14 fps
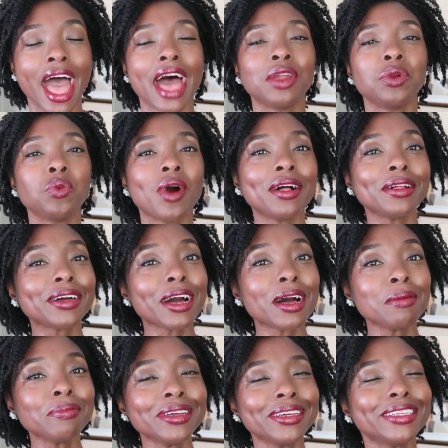and
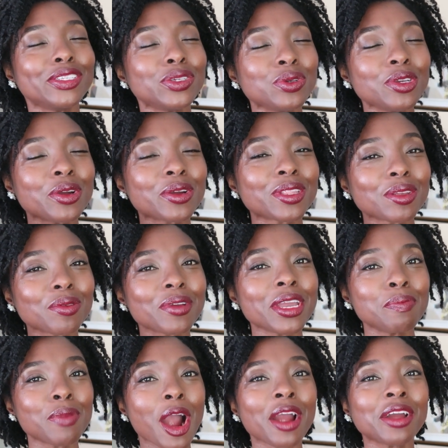welcome to your
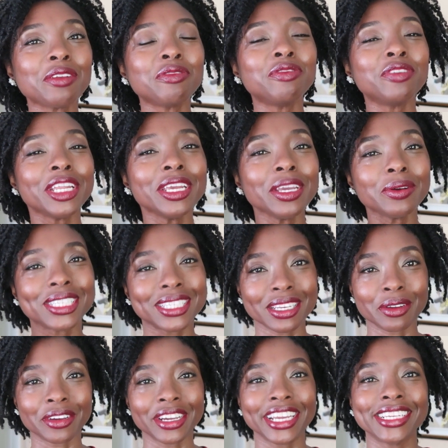3-part video
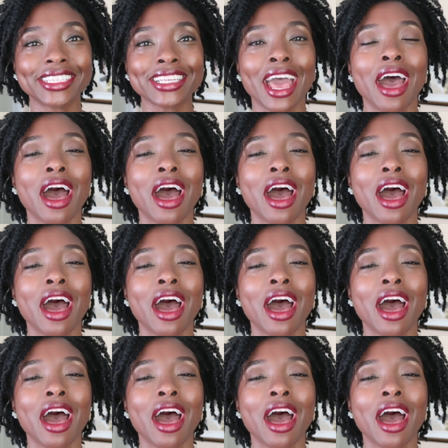series